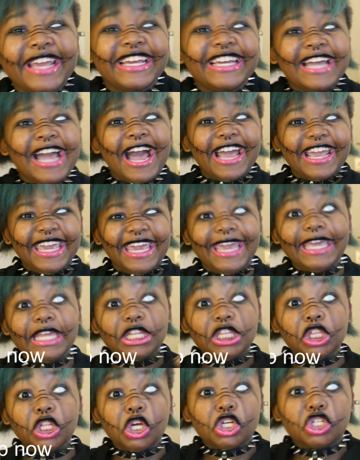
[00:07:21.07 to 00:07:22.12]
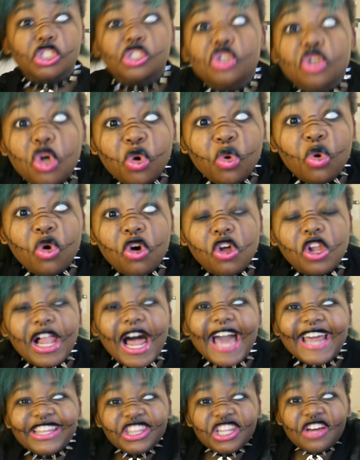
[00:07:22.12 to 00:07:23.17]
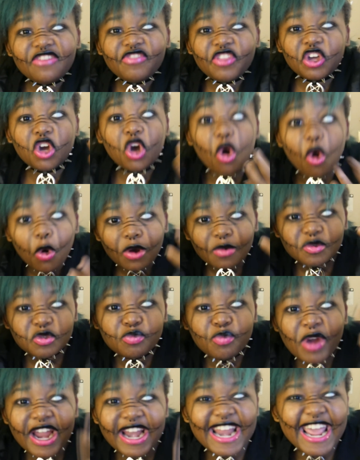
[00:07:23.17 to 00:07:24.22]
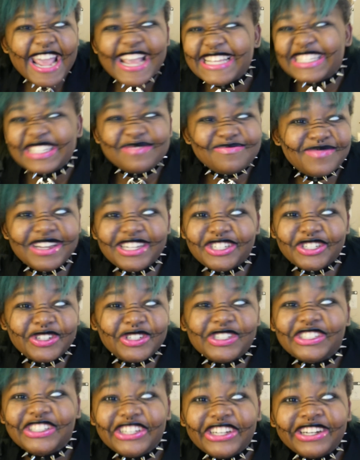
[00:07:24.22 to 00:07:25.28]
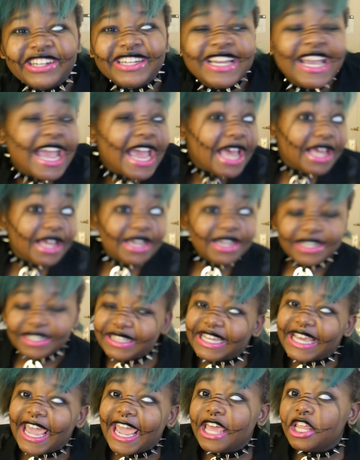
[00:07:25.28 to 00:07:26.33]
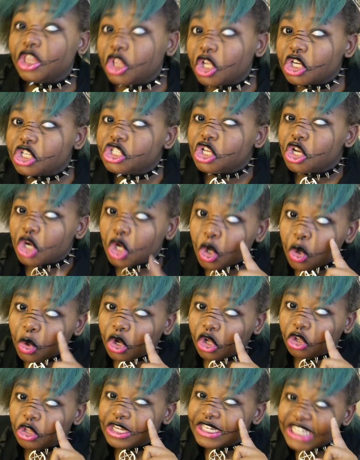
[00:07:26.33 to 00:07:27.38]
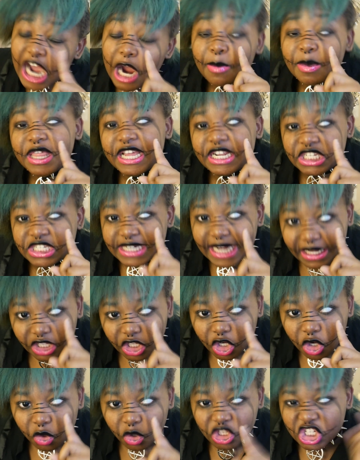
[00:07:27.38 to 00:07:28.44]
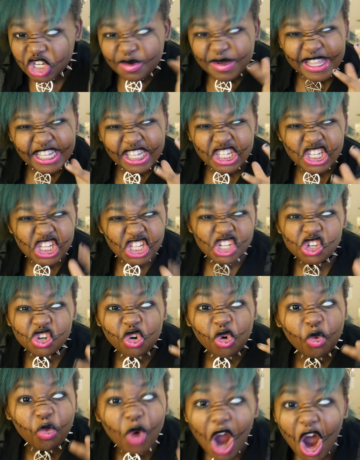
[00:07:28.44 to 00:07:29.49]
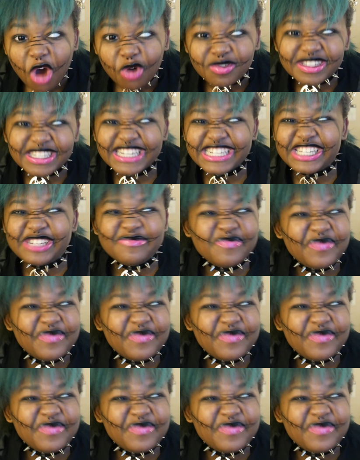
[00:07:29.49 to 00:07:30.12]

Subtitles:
guy, it looks cool. I love the corpse bride asymmetrical look. Like, it looks cool. Tell me that does not look cool. Tell me that doesn't look gross and